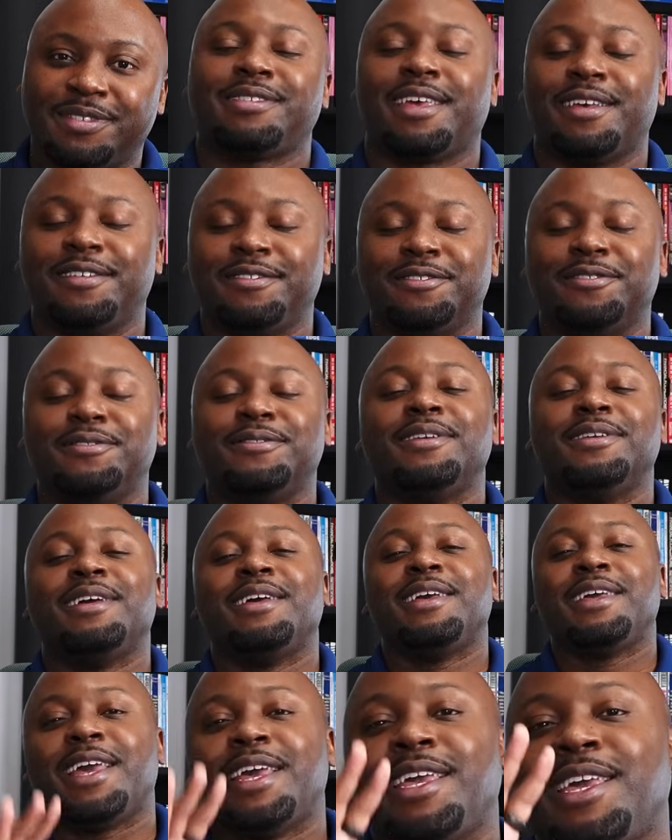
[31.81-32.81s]
schedule
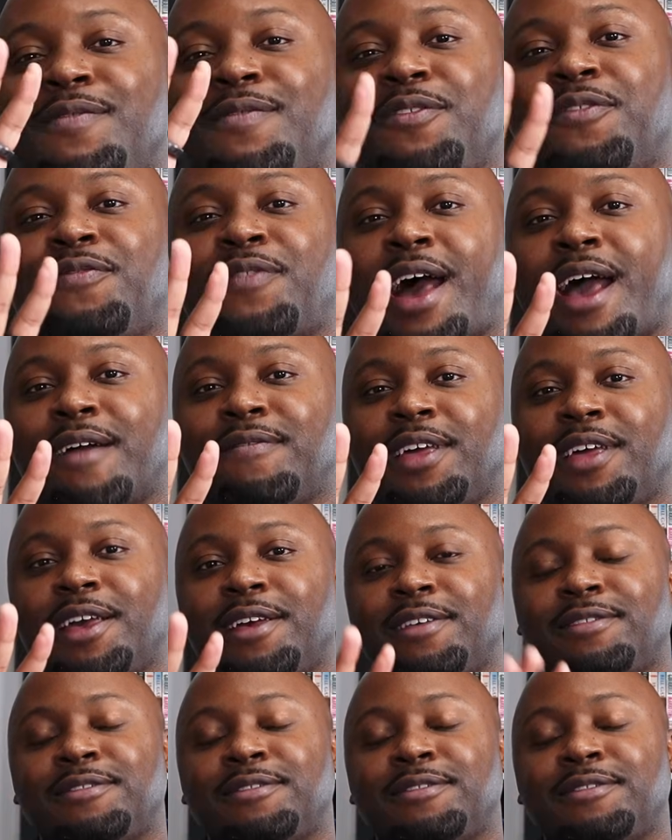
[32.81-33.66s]
and give you 5 days.